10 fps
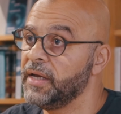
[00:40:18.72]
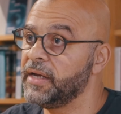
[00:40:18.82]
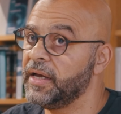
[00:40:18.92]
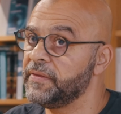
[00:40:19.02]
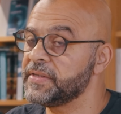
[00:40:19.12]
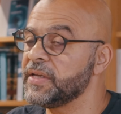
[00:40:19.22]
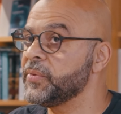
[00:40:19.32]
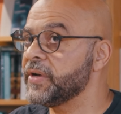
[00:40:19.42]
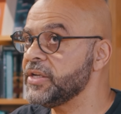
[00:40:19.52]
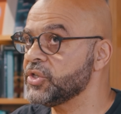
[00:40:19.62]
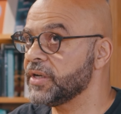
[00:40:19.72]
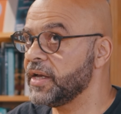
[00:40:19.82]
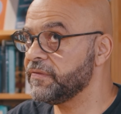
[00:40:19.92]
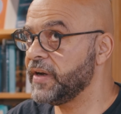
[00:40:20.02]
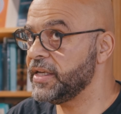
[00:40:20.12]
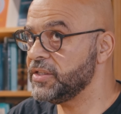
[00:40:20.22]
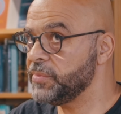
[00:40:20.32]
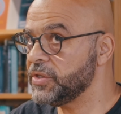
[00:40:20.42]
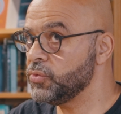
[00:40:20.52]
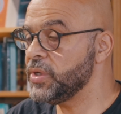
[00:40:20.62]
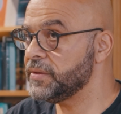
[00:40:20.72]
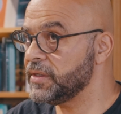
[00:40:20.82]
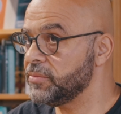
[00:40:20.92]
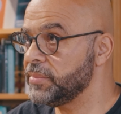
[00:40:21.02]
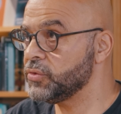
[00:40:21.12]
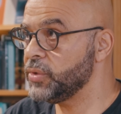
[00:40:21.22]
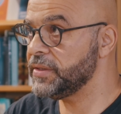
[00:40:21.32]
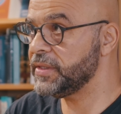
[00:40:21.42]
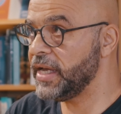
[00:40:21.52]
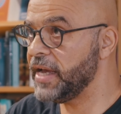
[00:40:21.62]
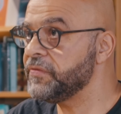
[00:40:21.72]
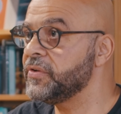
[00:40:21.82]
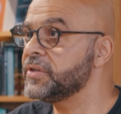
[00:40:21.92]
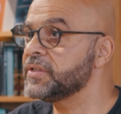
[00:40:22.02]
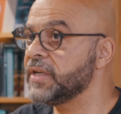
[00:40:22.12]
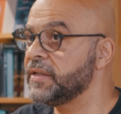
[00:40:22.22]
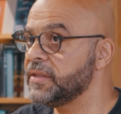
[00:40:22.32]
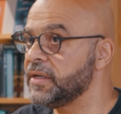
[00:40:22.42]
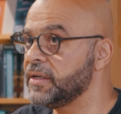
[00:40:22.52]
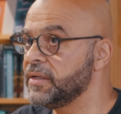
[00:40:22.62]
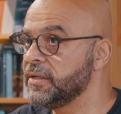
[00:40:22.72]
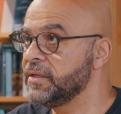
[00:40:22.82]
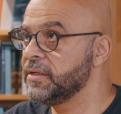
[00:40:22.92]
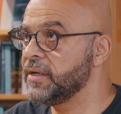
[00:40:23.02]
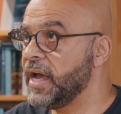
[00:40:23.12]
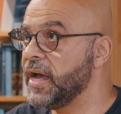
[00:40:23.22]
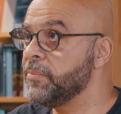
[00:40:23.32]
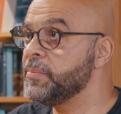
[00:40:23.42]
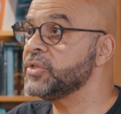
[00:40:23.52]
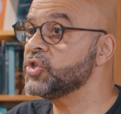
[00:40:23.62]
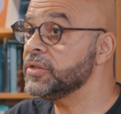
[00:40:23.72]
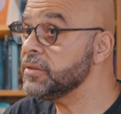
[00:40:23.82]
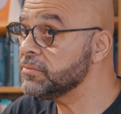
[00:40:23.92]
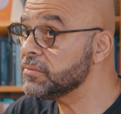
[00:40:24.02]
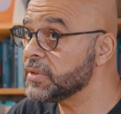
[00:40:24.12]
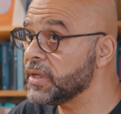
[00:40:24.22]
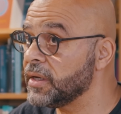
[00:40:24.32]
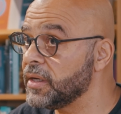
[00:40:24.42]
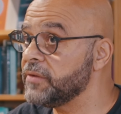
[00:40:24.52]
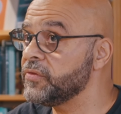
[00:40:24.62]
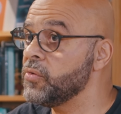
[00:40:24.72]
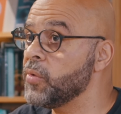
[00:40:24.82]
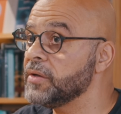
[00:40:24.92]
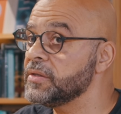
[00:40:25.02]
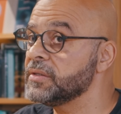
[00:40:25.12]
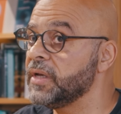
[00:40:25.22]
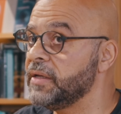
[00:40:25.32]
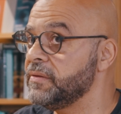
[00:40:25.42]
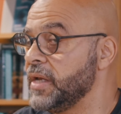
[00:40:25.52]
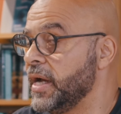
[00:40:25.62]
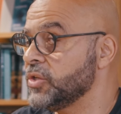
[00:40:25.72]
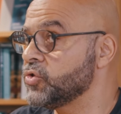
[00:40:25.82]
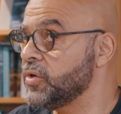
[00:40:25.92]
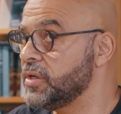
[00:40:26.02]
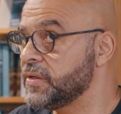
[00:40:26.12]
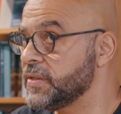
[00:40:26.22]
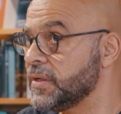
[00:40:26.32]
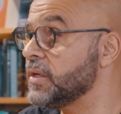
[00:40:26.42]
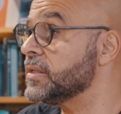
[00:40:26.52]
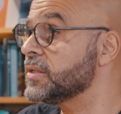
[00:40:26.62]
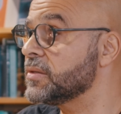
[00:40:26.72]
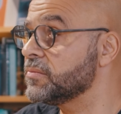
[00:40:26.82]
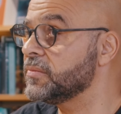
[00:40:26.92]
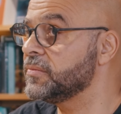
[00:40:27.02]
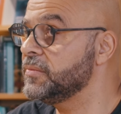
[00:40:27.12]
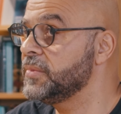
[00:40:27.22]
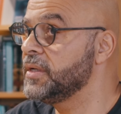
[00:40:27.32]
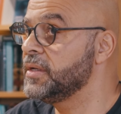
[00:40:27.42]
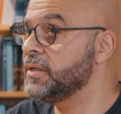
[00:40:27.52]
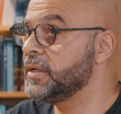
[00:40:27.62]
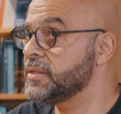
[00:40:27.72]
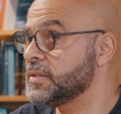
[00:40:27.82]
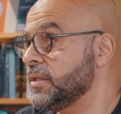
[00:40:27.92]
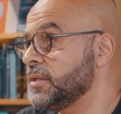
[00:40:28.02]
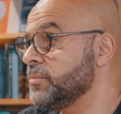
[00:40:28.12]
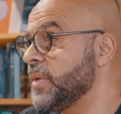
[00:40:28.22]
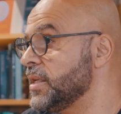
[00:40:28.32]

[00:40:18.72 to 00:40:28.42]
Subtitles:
And the separation I find between them, between the effort and the ambition, if you want, and the actual results, is in